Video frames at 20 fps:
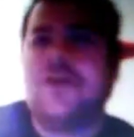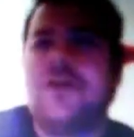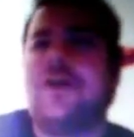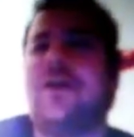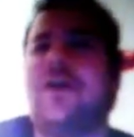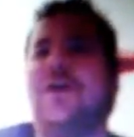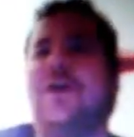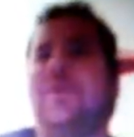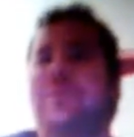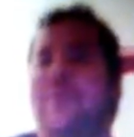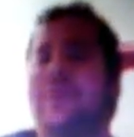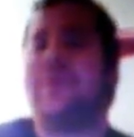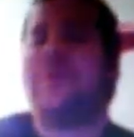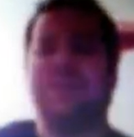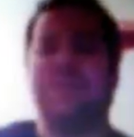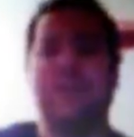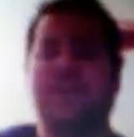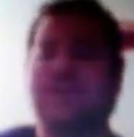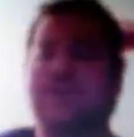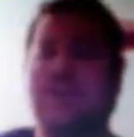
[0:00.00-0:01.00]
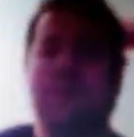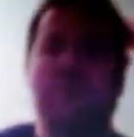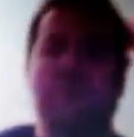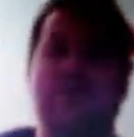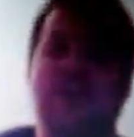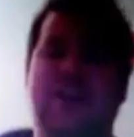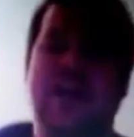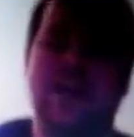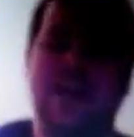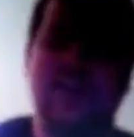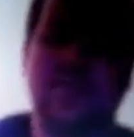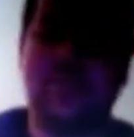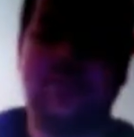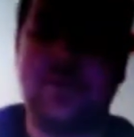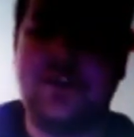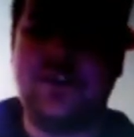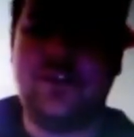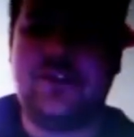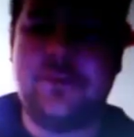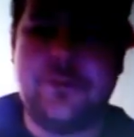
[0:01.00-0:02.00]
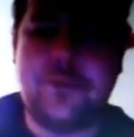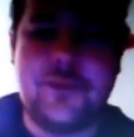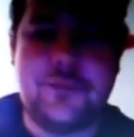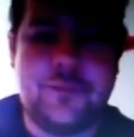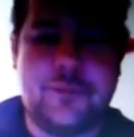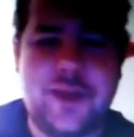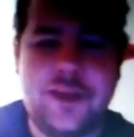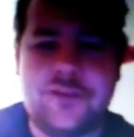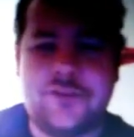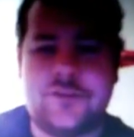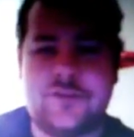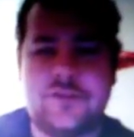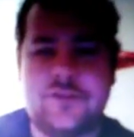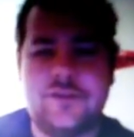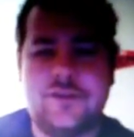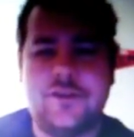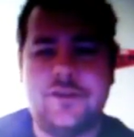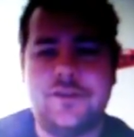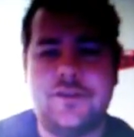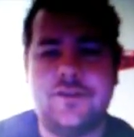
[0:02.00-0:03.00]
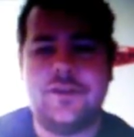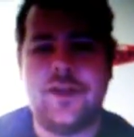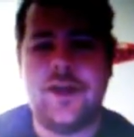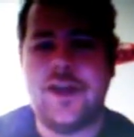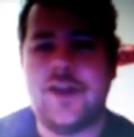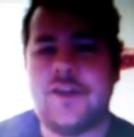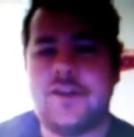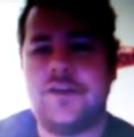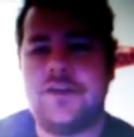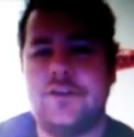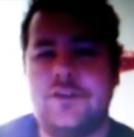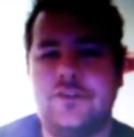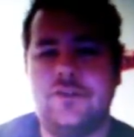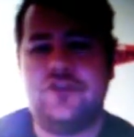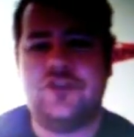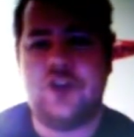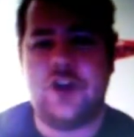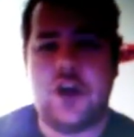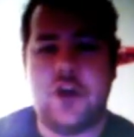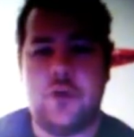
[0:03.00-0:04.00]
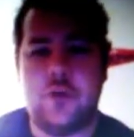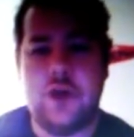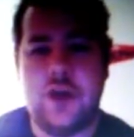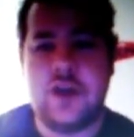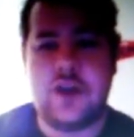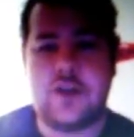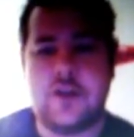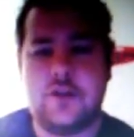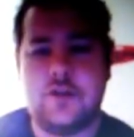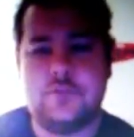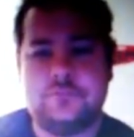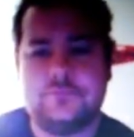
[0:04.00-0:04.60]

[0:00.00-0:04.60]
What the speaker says: But let's not forget he's been in some of the best, like John Wick.